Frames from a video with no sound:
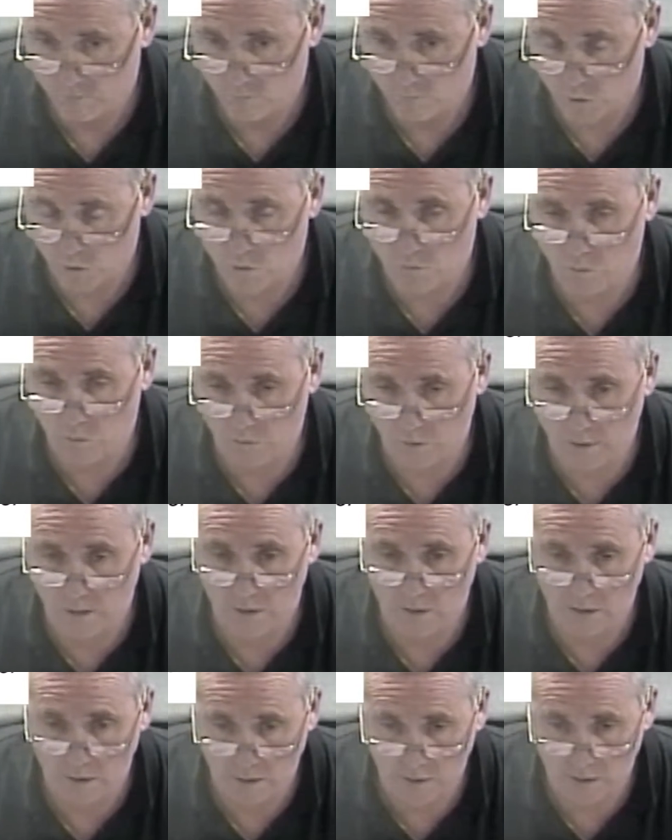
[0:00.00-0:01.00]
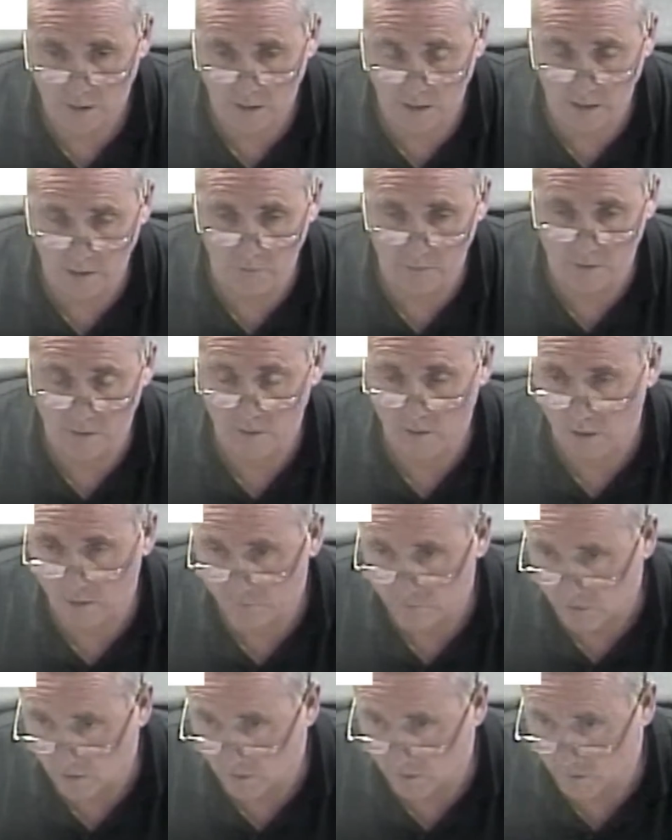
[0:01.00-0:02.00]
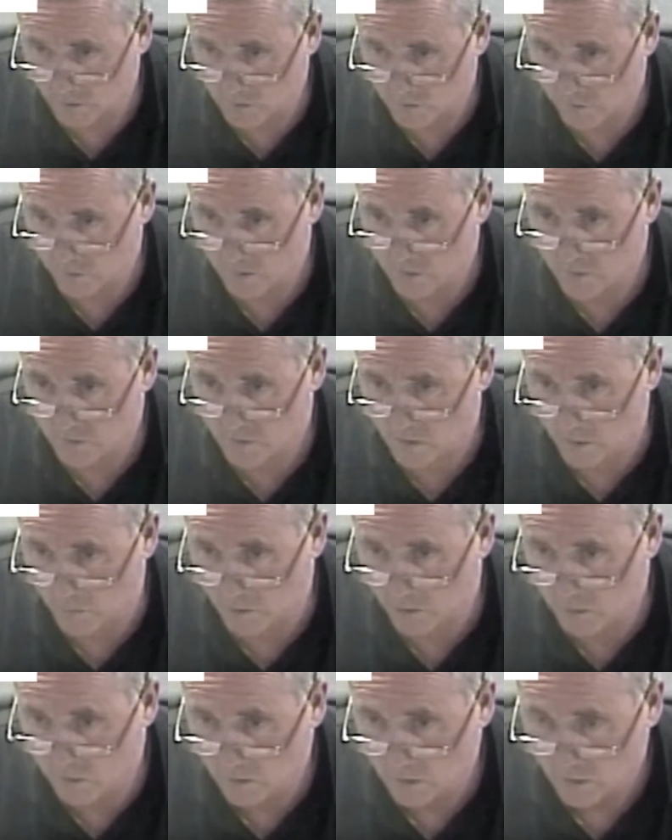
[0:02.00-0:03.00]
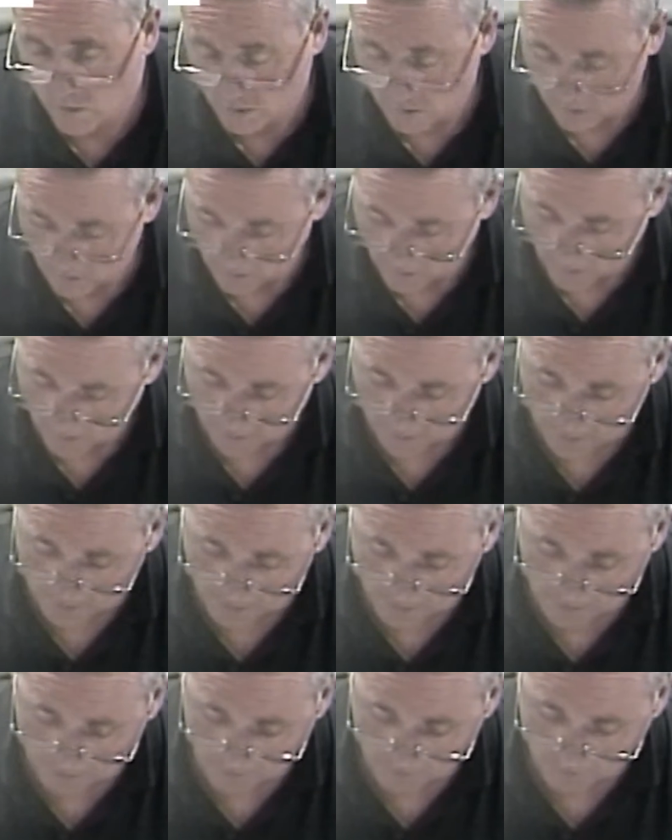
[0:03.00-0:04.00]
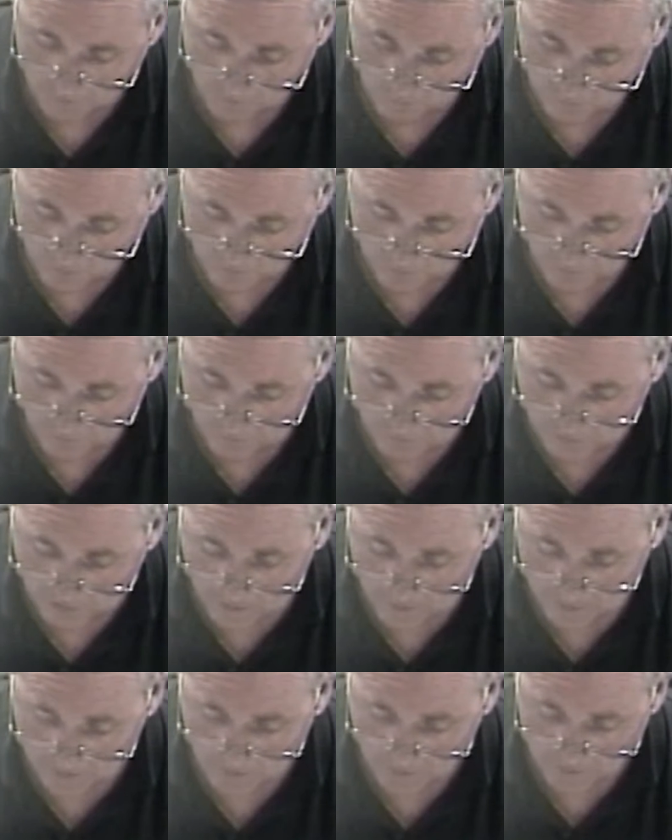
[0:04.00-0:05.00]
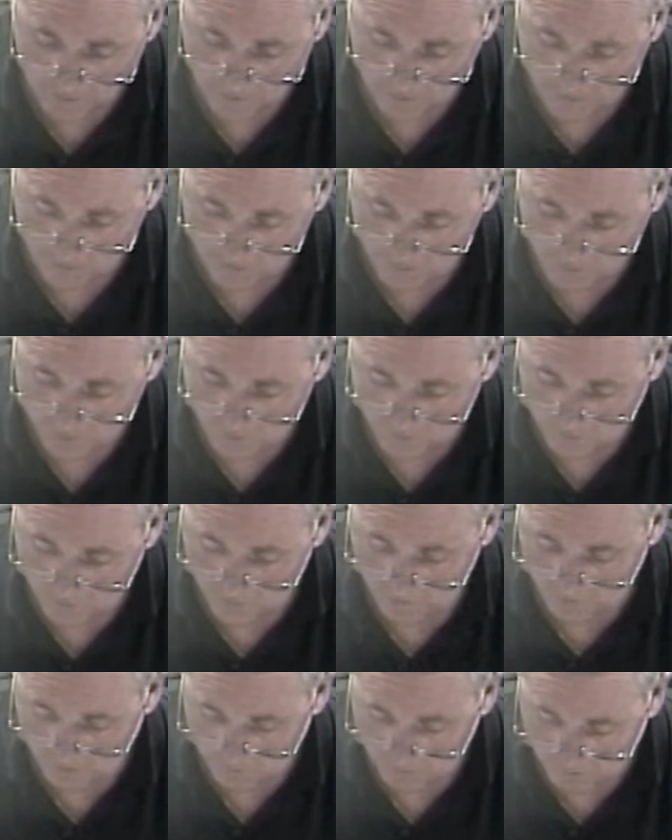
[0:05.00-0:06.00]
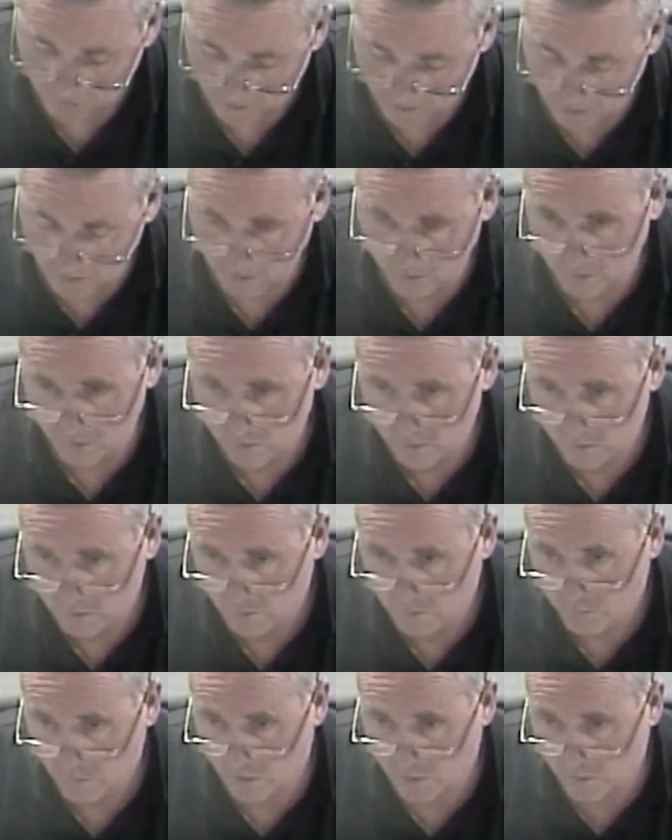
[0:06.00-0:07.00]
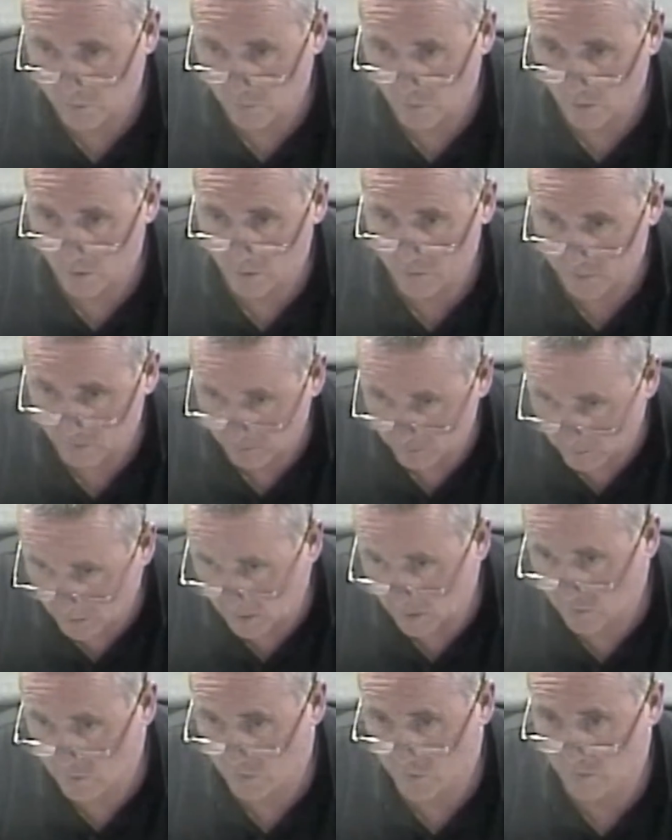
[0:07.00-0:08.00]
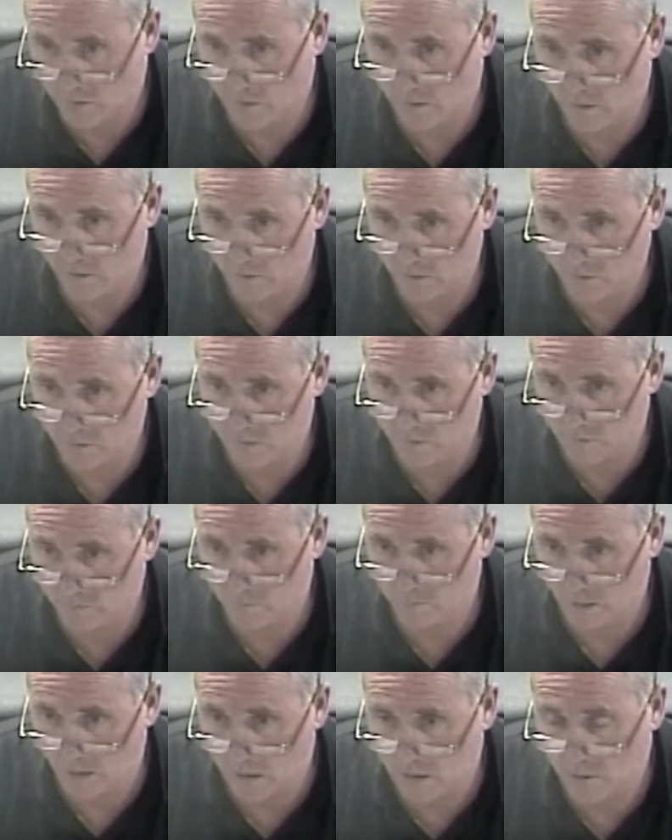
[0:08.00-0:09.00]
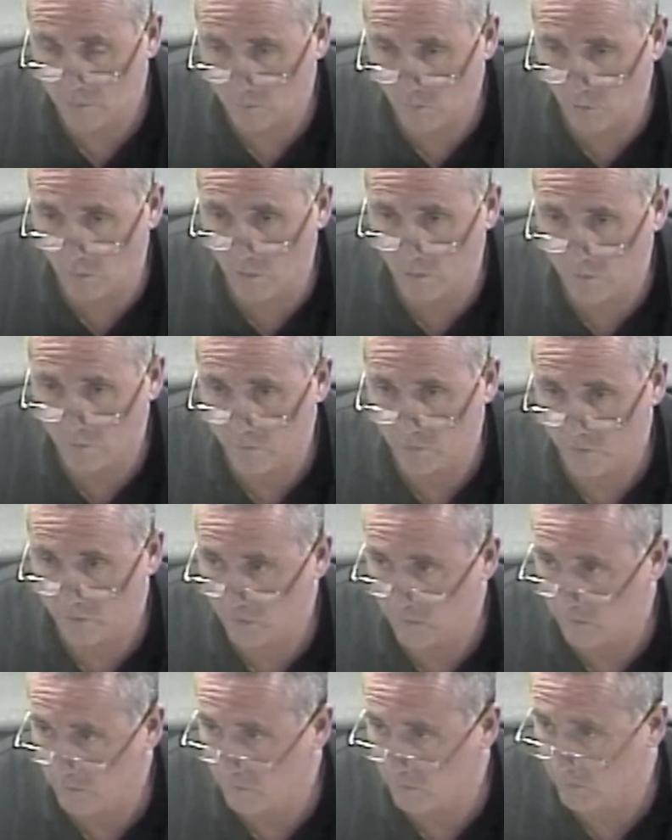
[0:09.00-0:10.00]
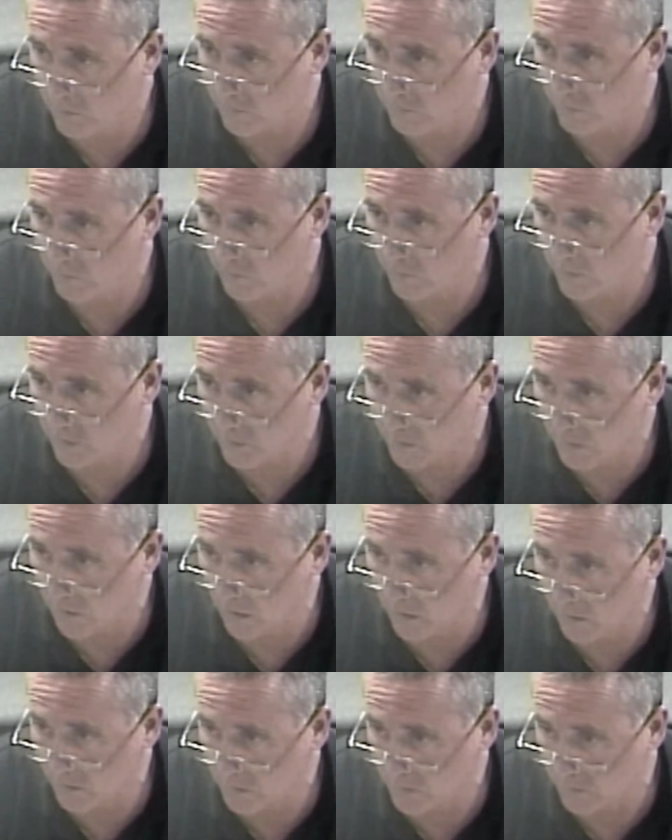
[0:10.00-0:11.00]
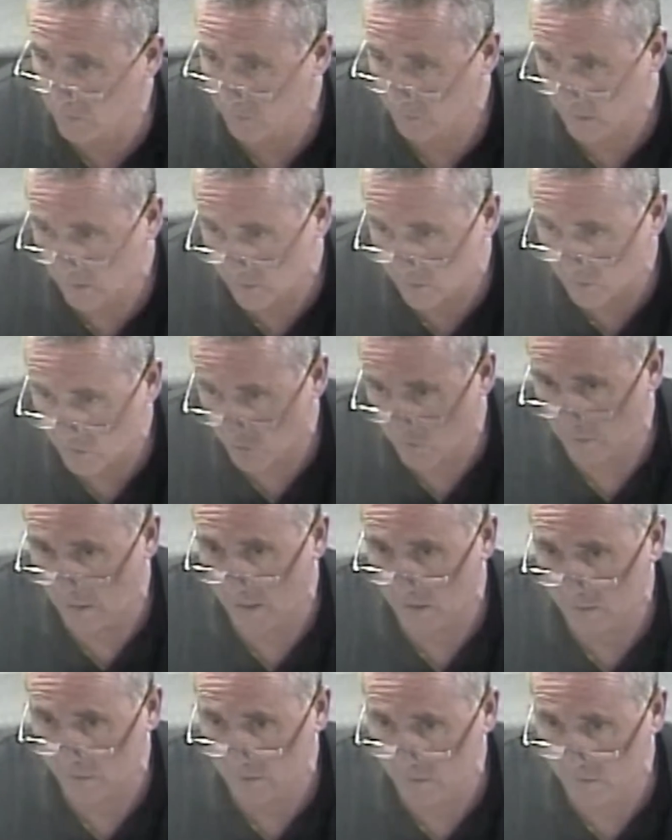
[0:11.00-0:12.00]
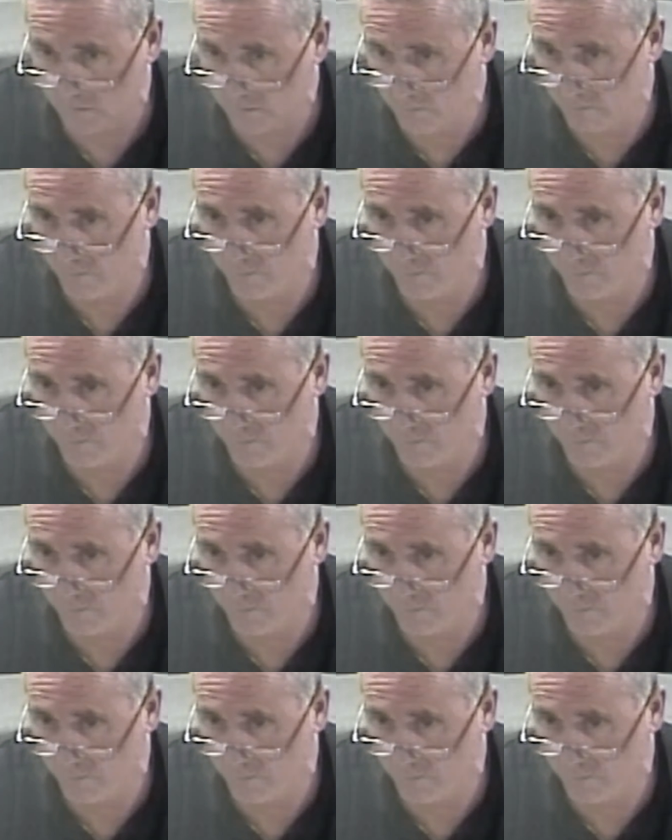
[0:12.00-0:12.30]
recruiting and hiring lifeguards for the summer. And what we're finding is your bigger metropolitan Manchester areas are paying more for their guards, and that's attracting